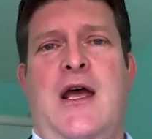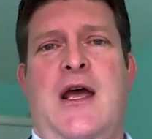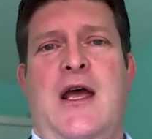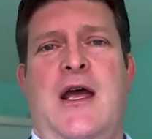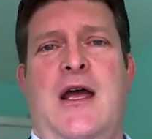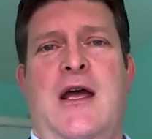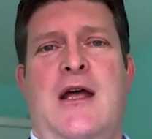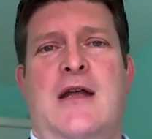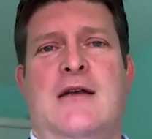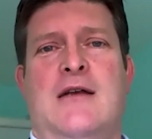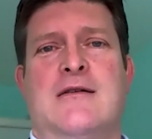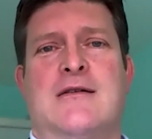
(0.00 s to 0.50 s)

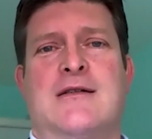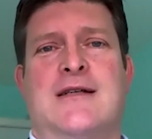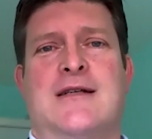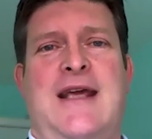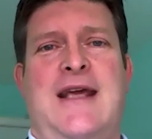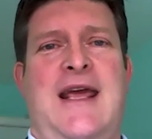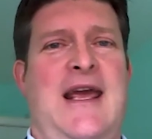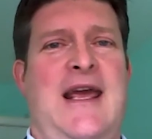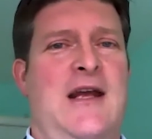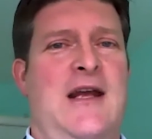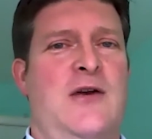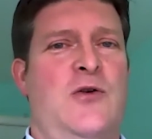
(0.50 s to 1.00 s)
and
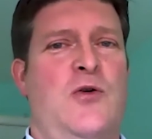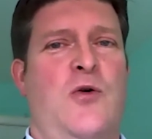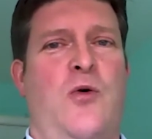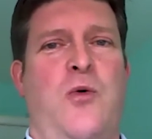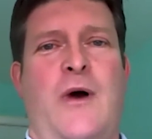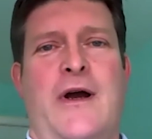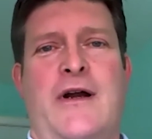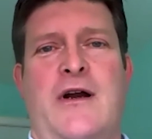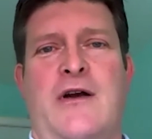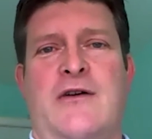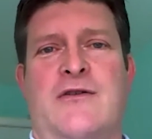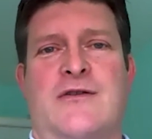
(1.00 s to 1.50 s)
can't
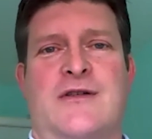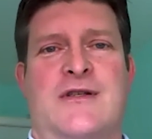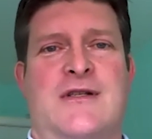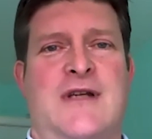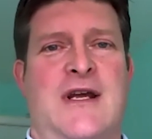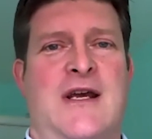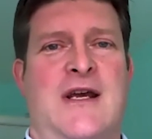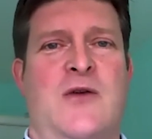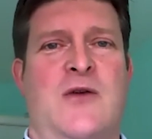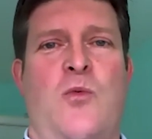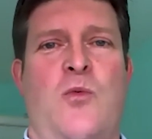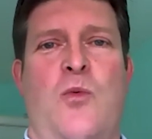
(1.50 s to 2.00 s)
quite
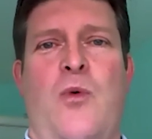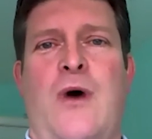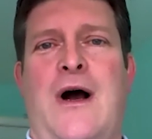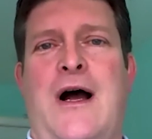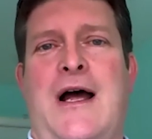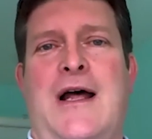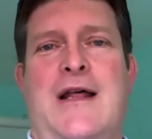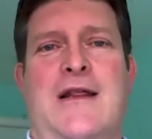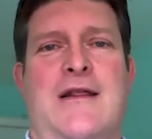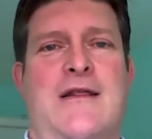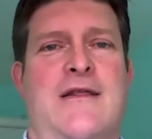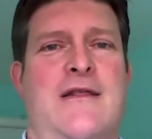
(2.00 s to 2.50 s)
understand
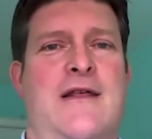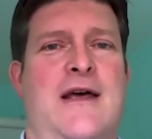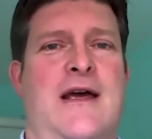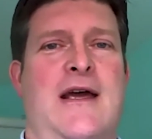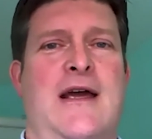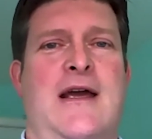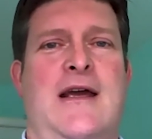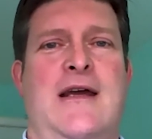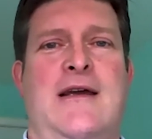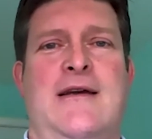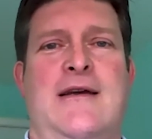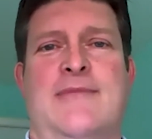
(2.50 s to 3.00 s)
why
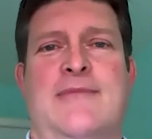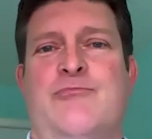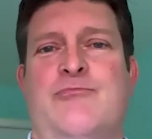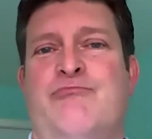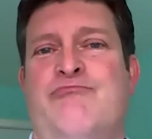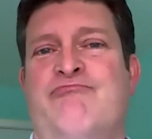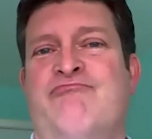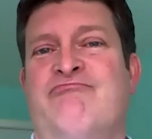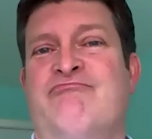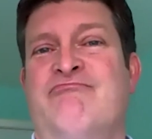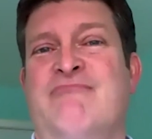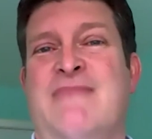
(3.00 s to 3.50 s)
they
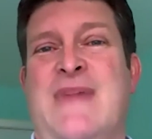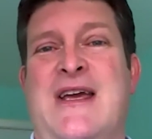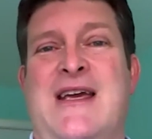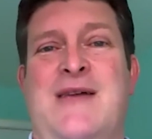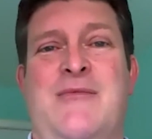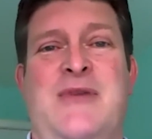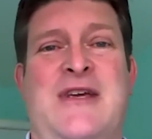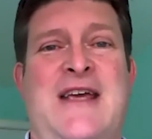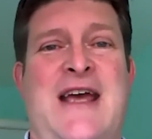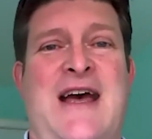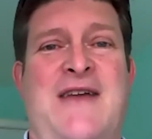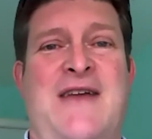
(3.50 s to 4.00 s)

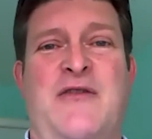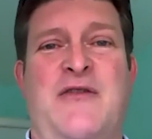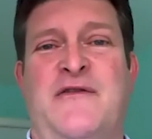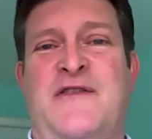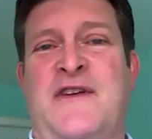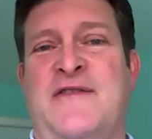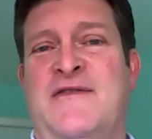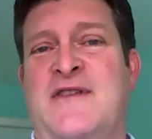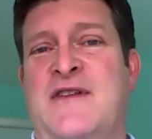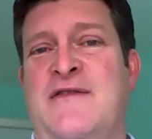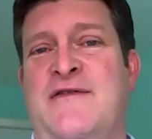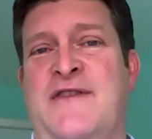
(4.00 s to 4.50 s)
maybe have a
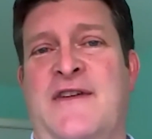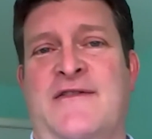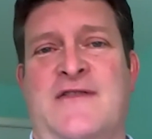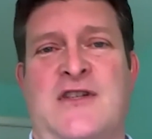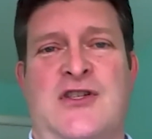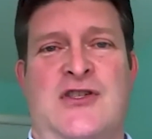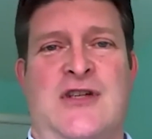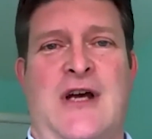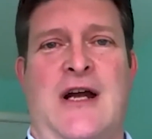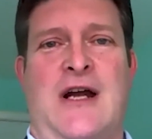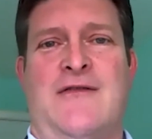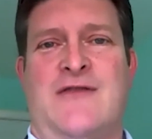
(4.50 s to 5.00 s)
50-50
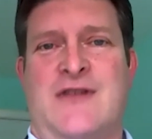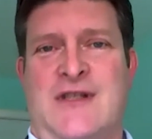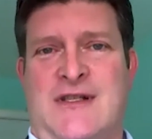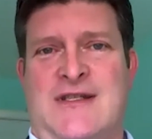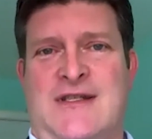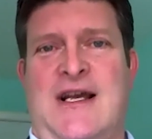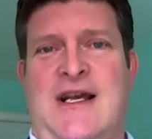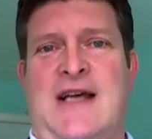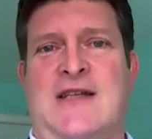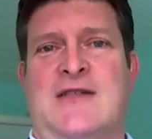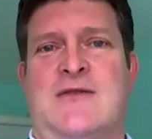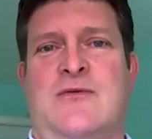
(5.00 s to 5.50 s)
shot of
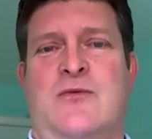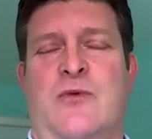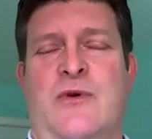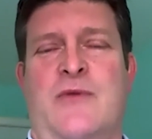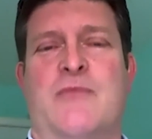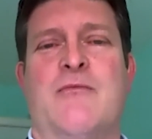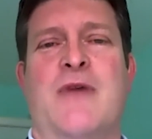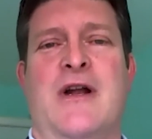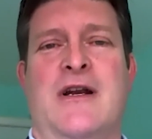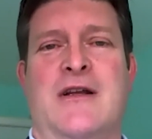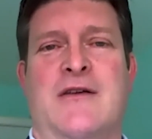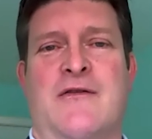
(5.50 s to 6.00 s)
success
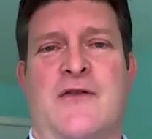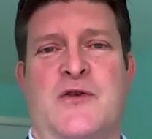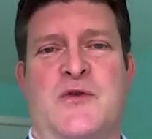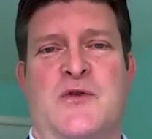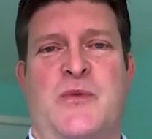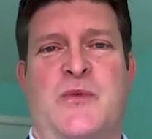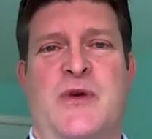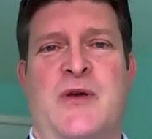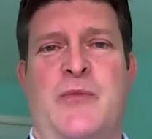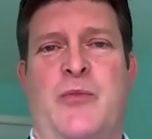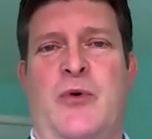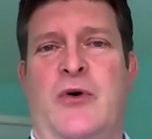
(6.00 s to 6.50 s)
with many of
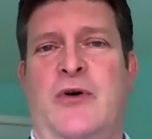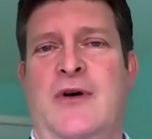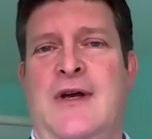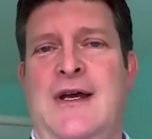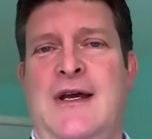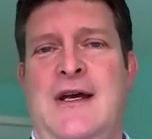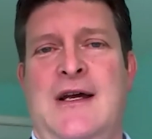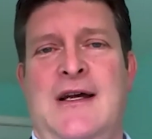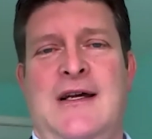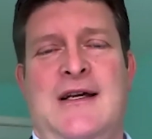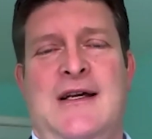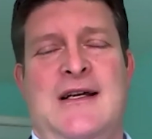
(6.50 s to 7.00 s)
those people.
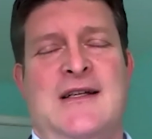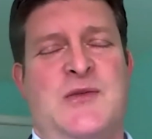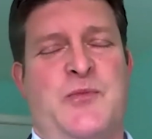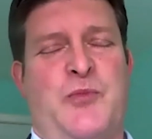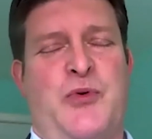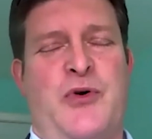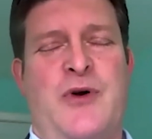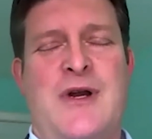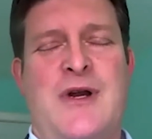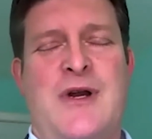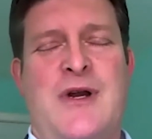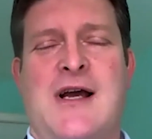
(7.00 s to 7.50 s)
It's
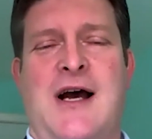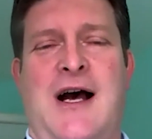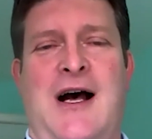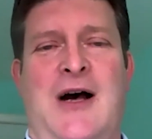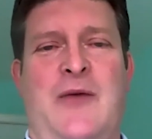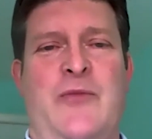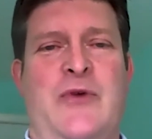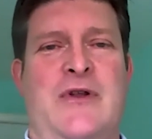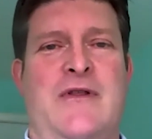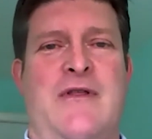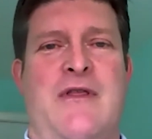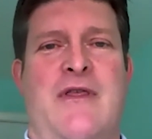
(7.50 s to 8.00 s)
pretty
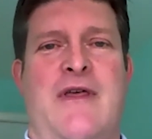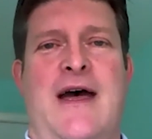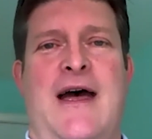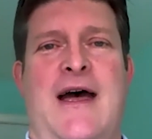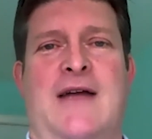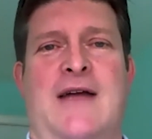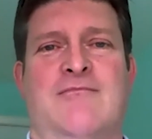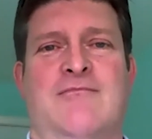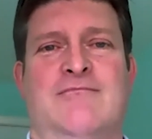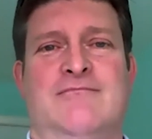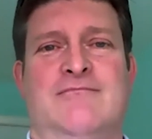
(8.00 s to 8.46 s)
common that